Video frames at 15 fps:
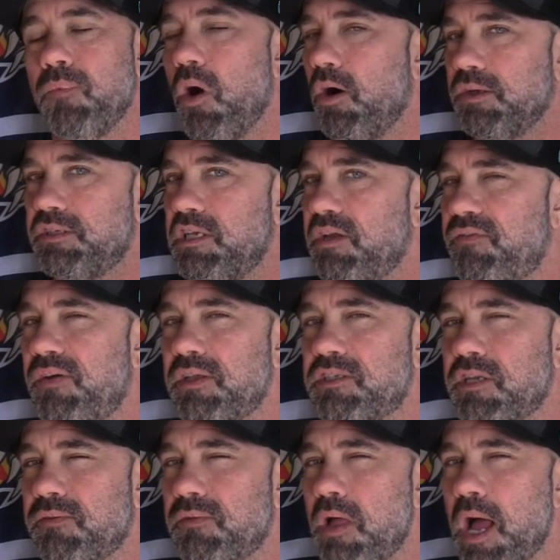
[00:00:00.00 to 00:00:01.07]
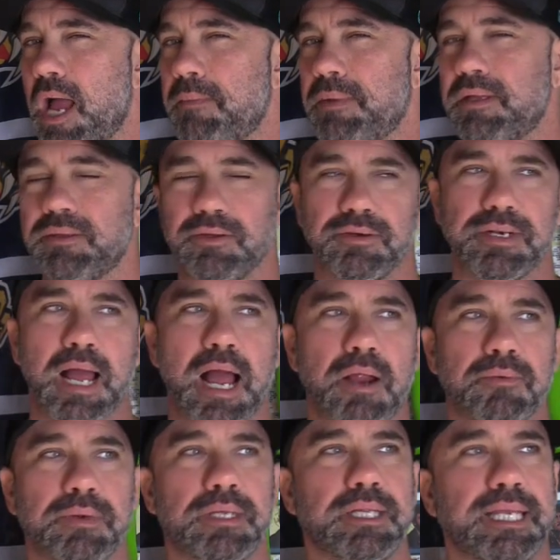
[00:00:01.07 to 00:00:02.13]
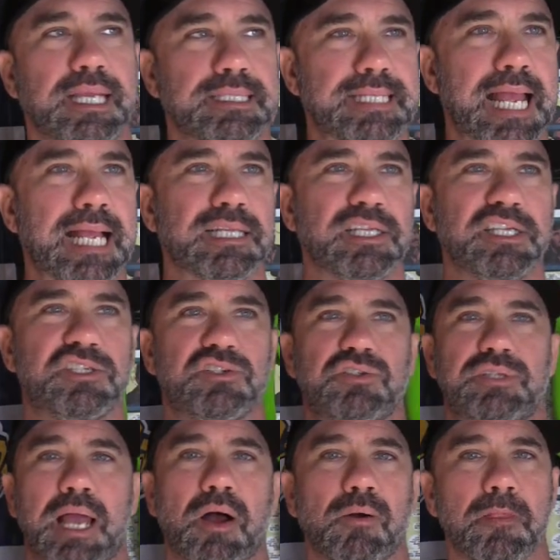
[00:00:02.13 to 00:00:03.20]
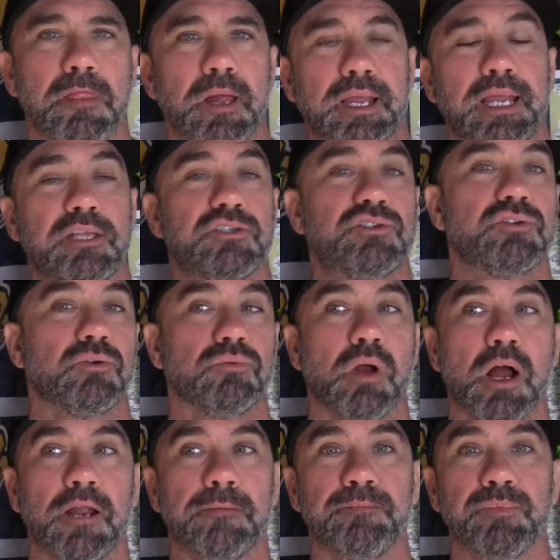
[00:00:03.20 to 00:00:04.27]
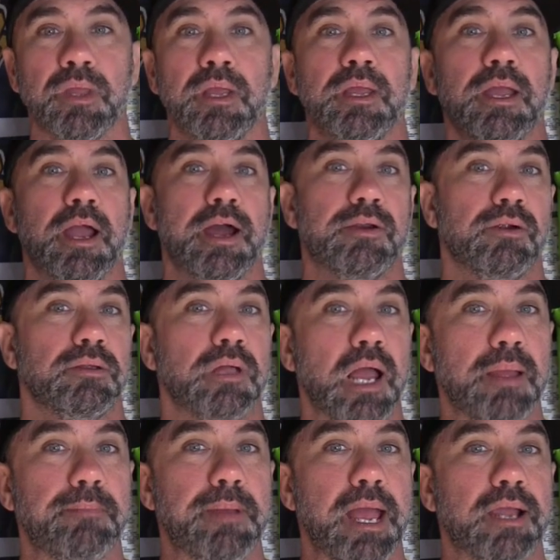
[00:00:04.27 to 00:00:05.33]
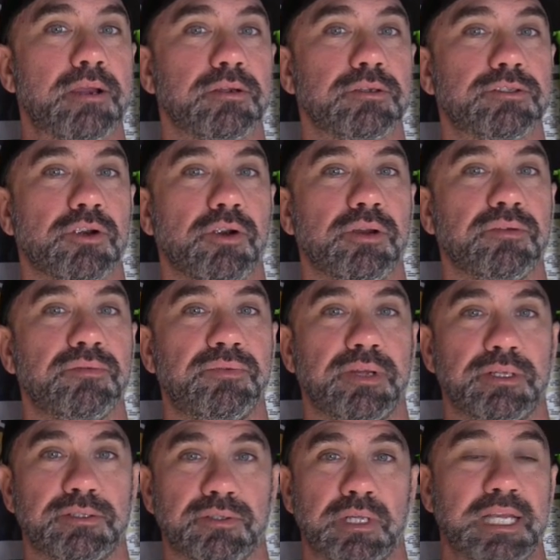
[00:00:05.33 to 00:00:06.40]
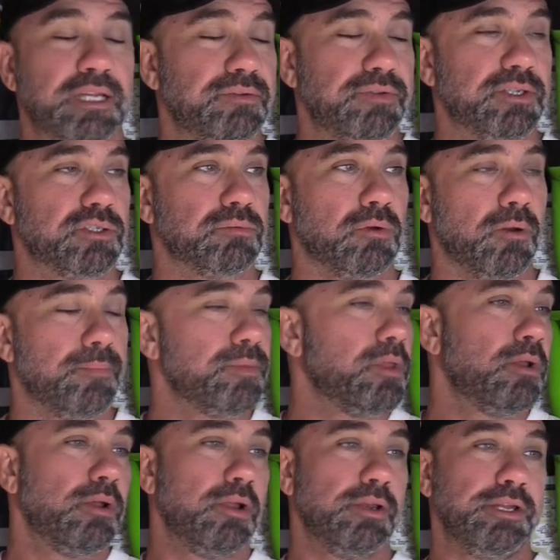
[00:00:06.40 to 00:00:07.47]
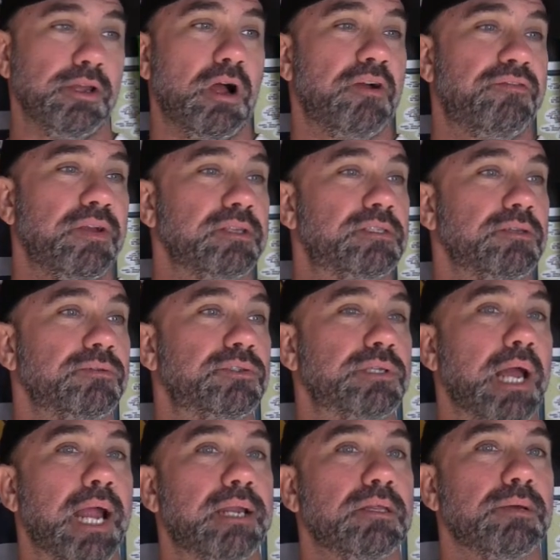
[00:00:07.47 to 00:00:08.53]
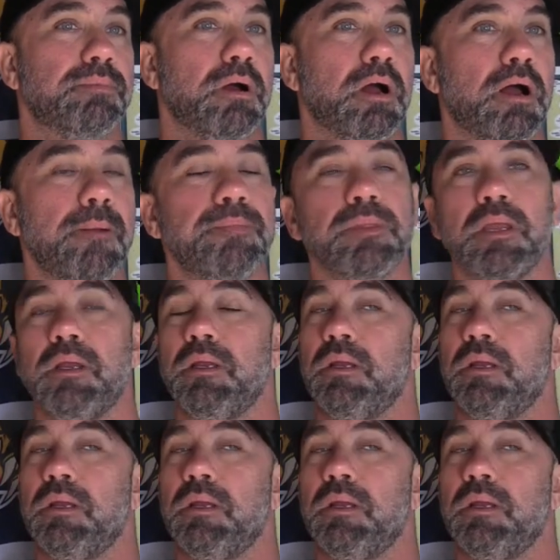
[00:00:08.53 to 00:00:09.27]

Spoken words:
Our defensive linemen, they're not really exactly stout against the run, and our linebackers are invisible. On the offensive side of the ball,